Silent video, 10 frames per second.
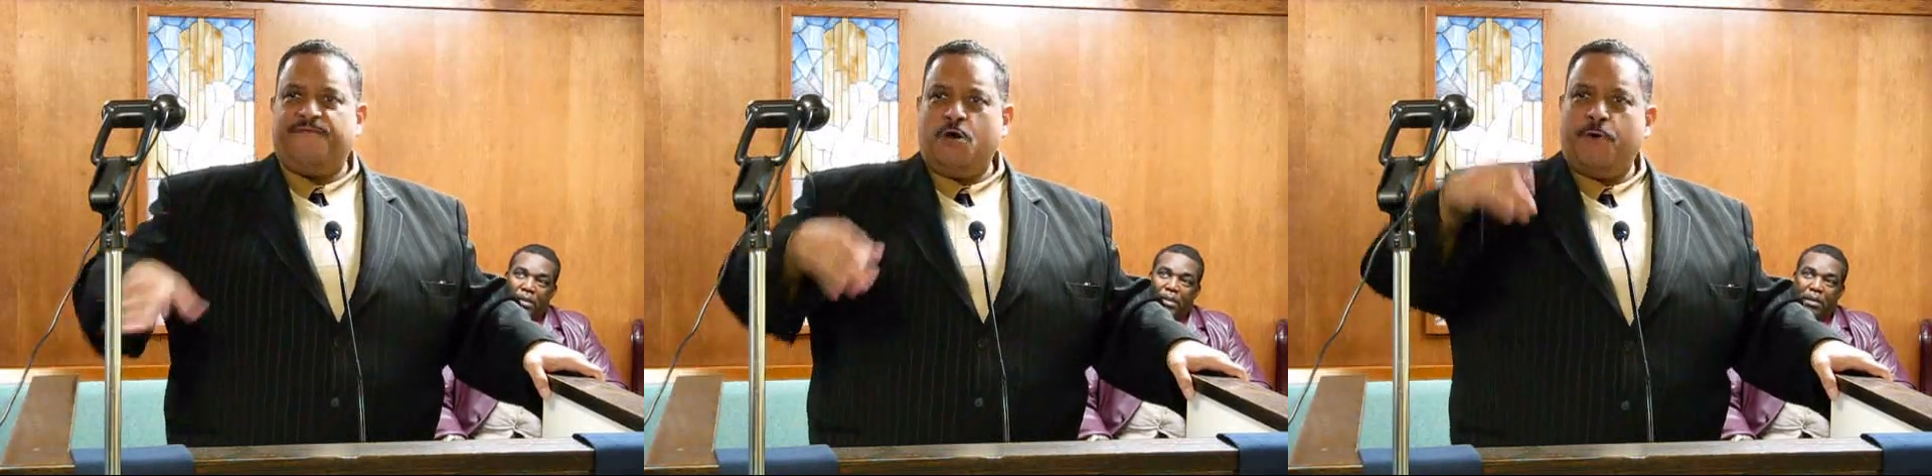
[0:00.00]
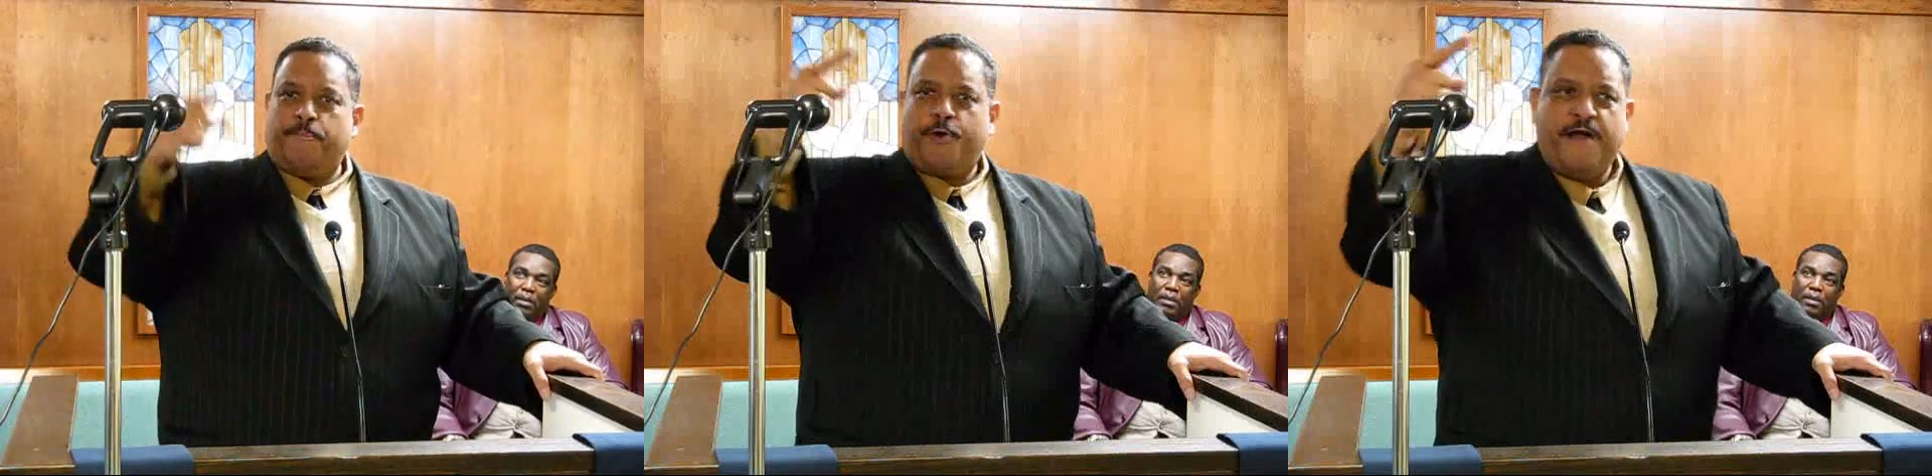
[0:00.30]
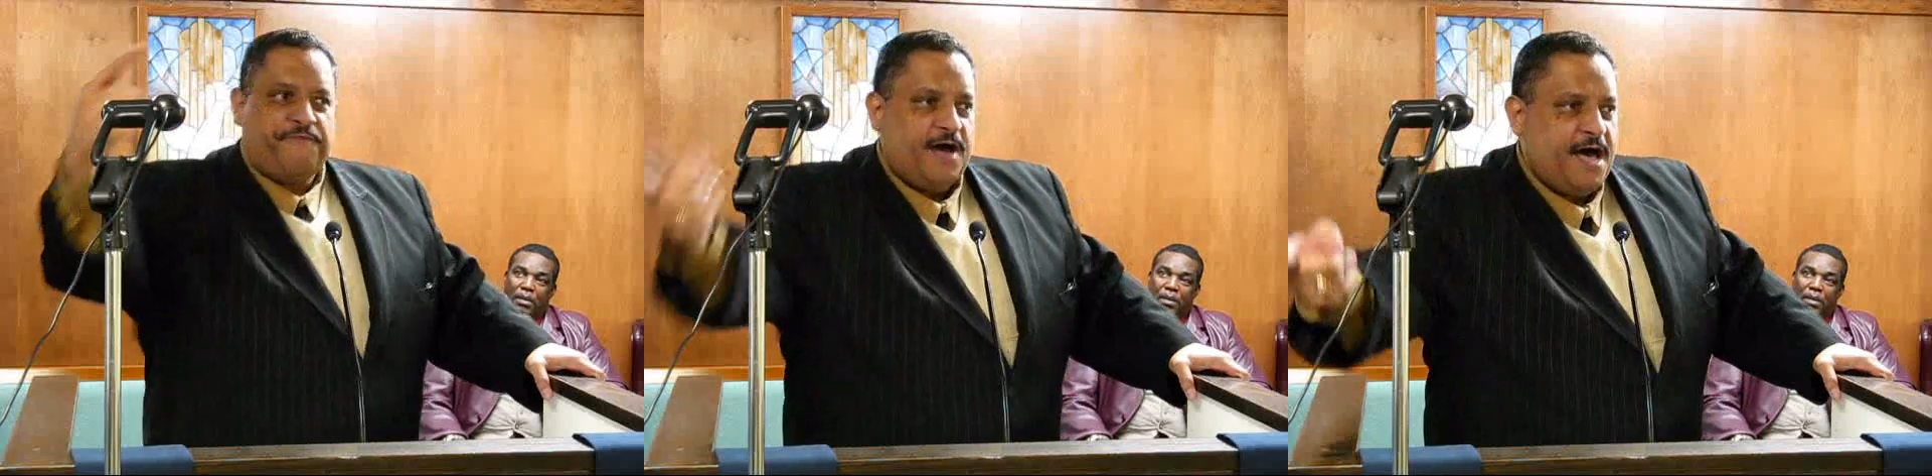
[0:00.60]
if you would
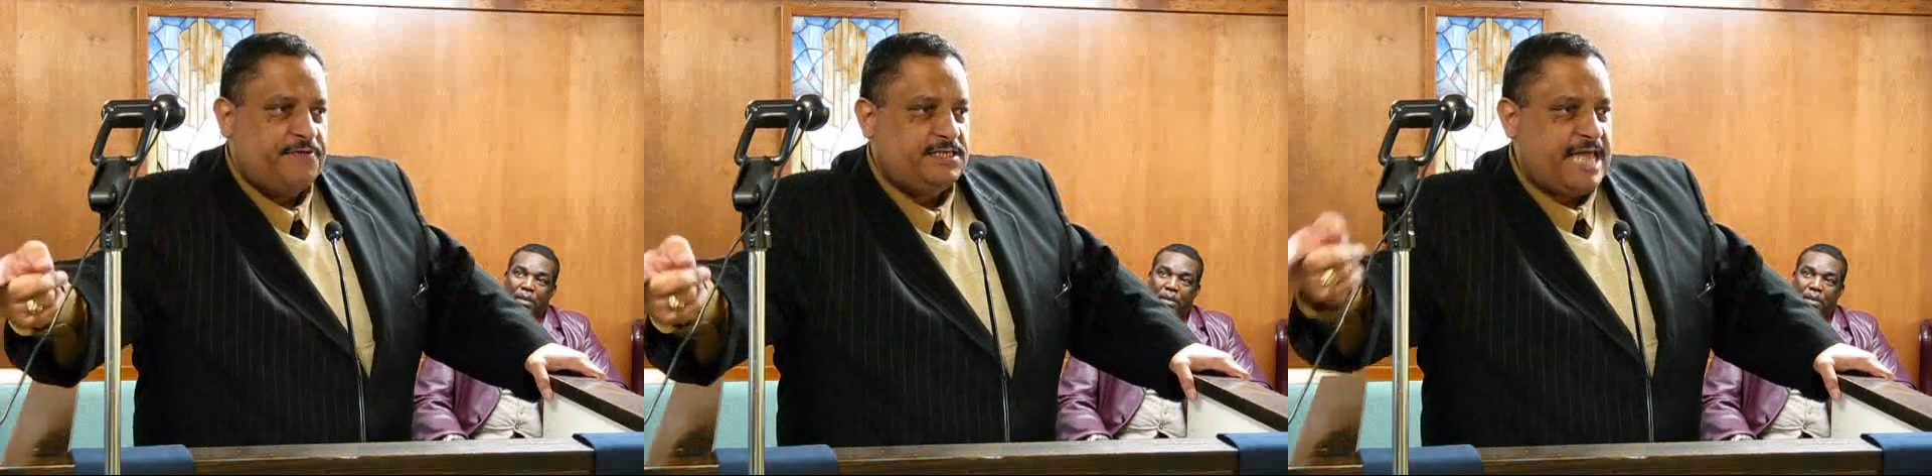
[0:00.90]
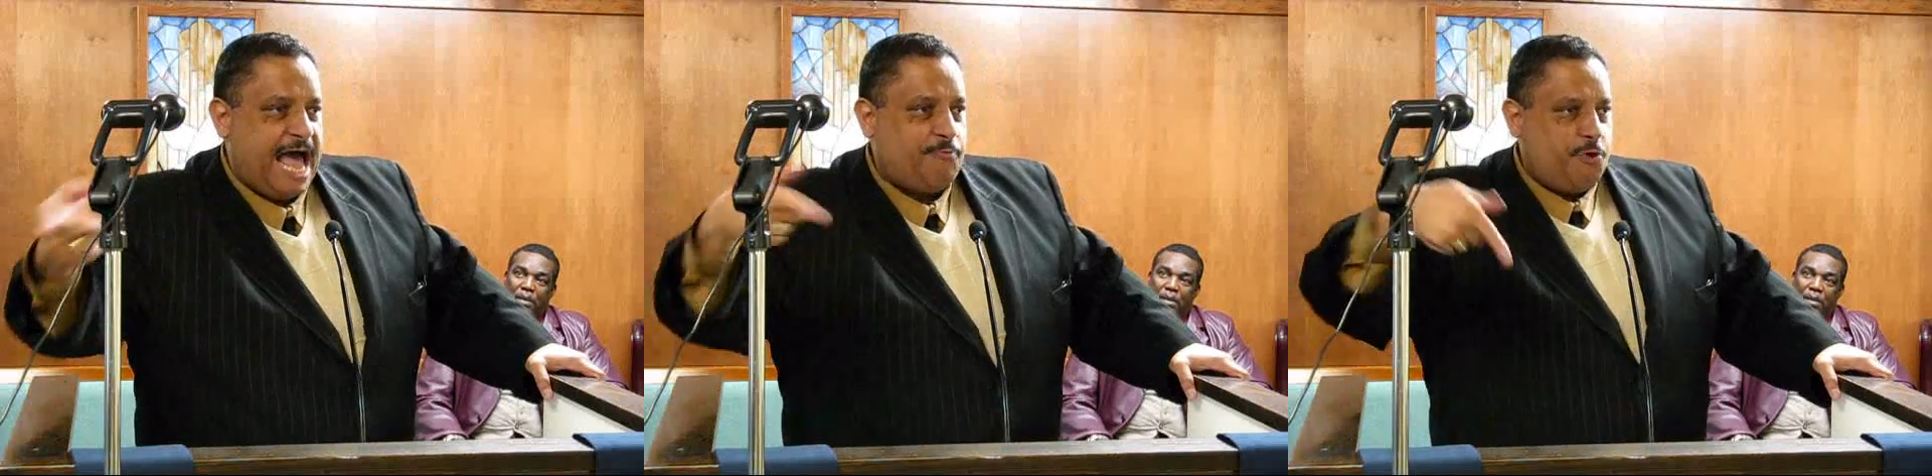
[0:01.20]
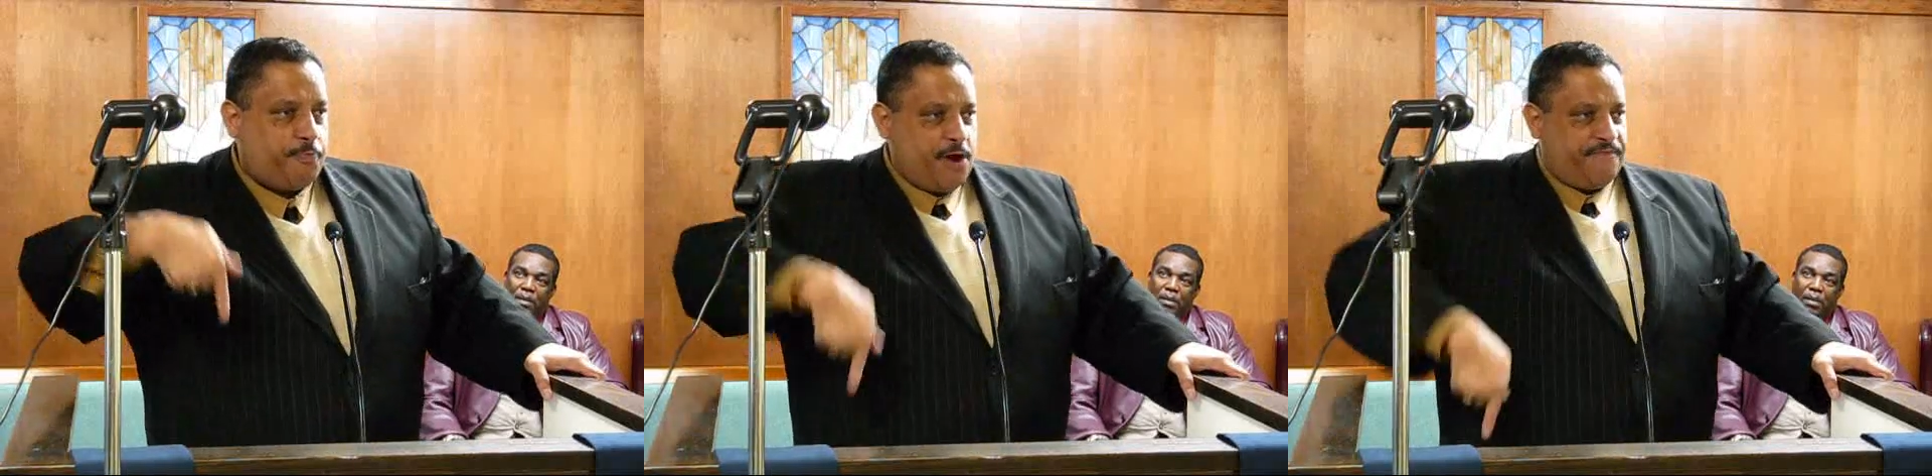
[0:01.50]
pray for others, God
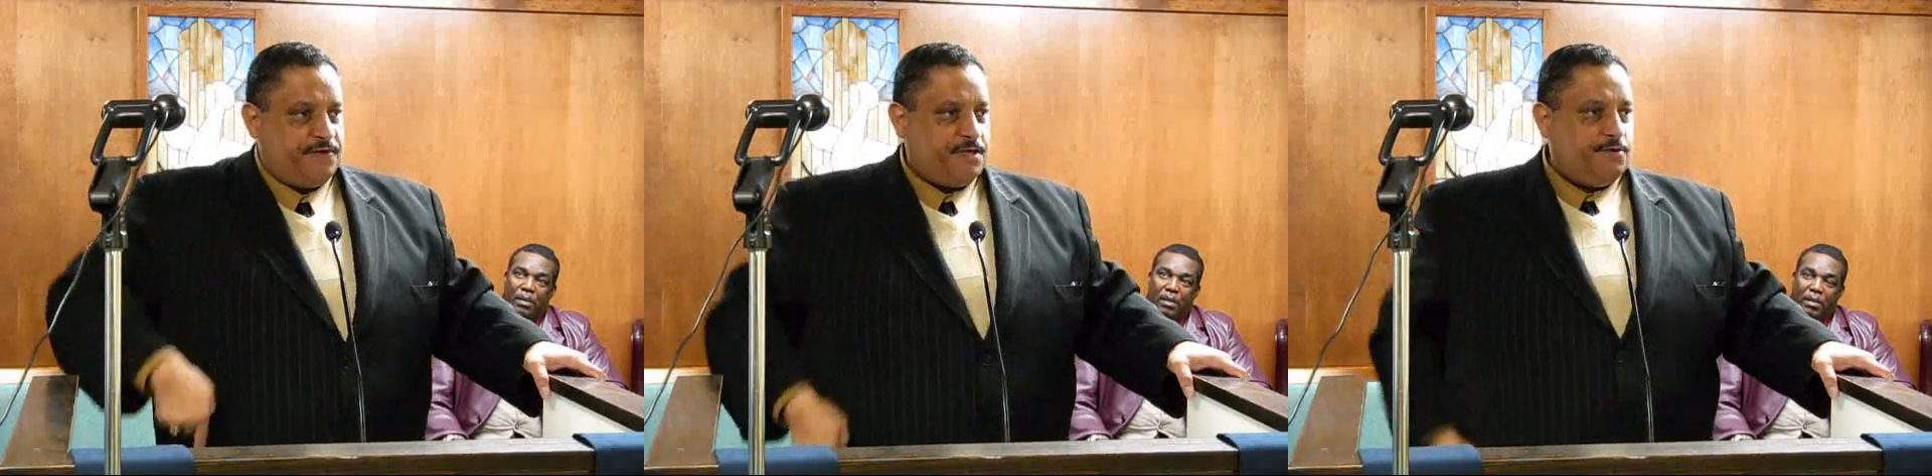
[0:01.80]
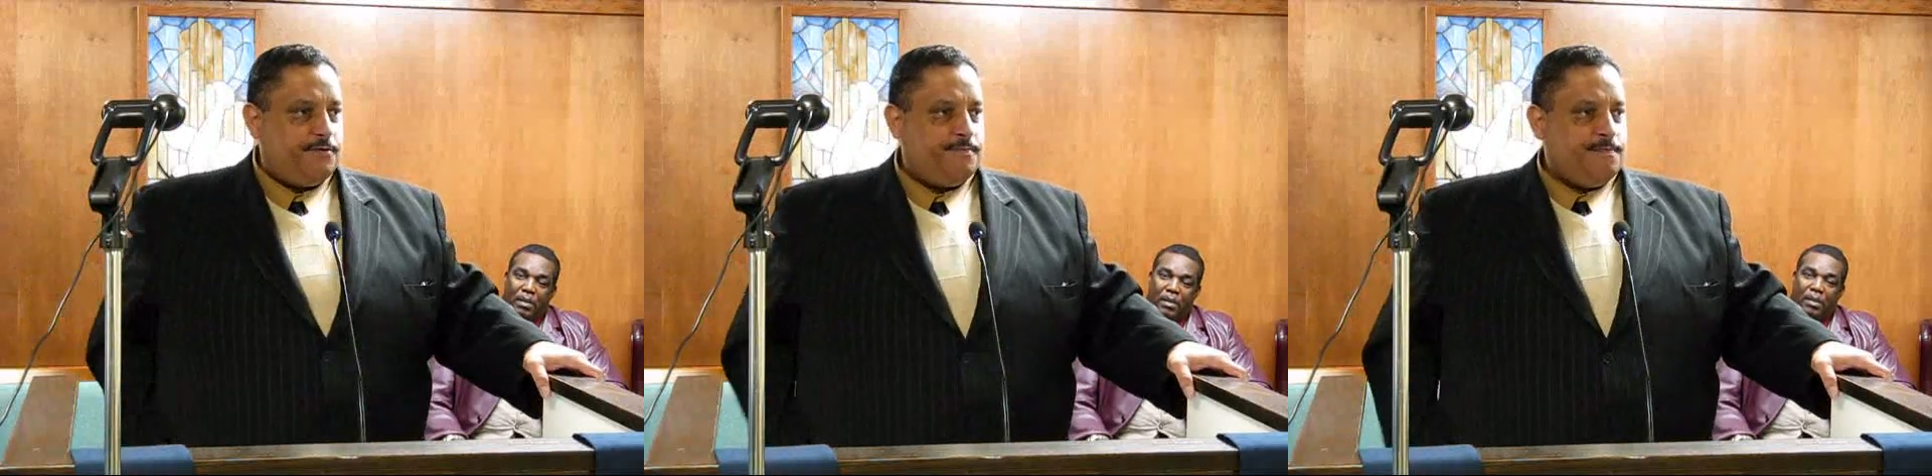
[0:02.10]
will pray for you.